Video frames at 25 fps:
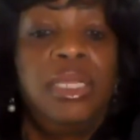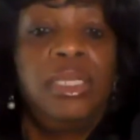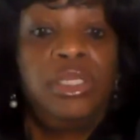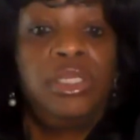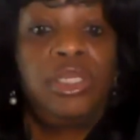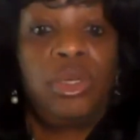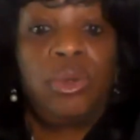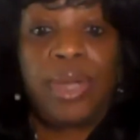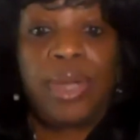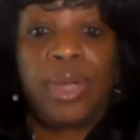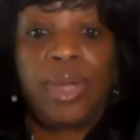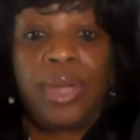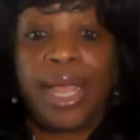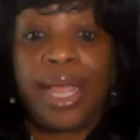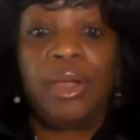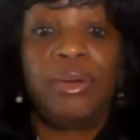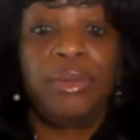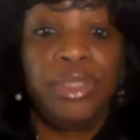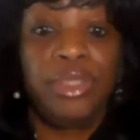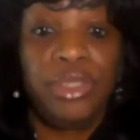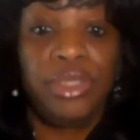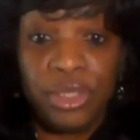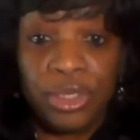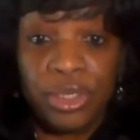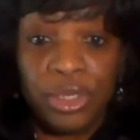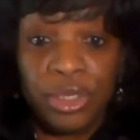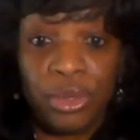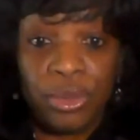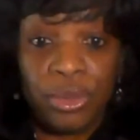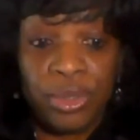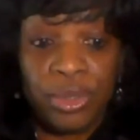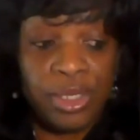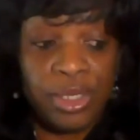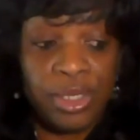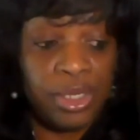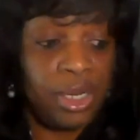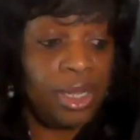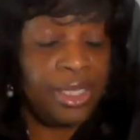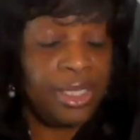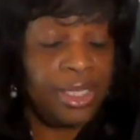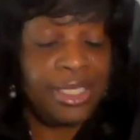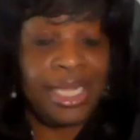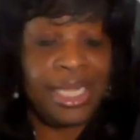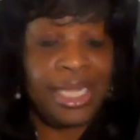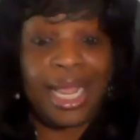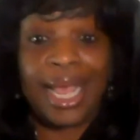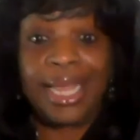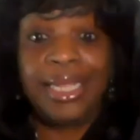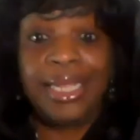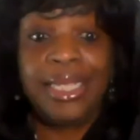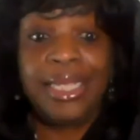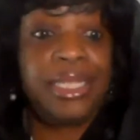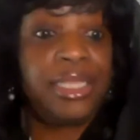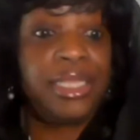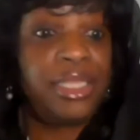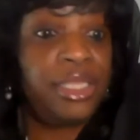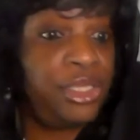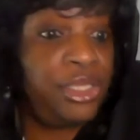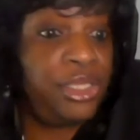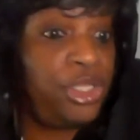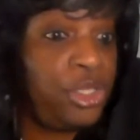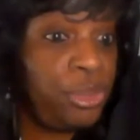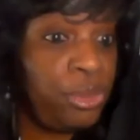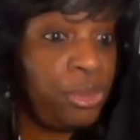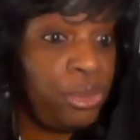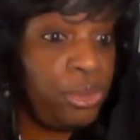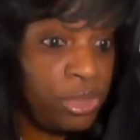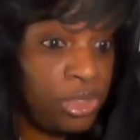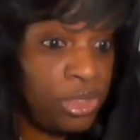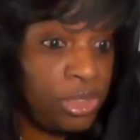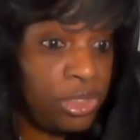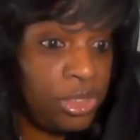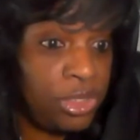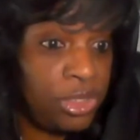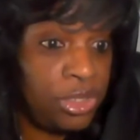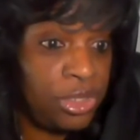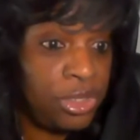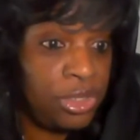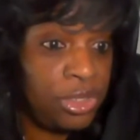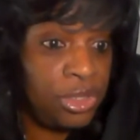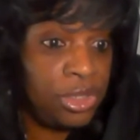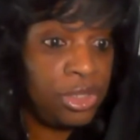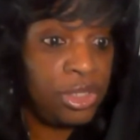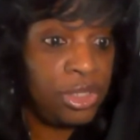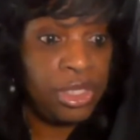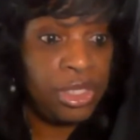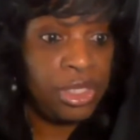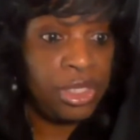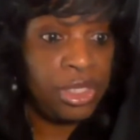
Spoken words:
So when I go to the clothing closet, I get the suits,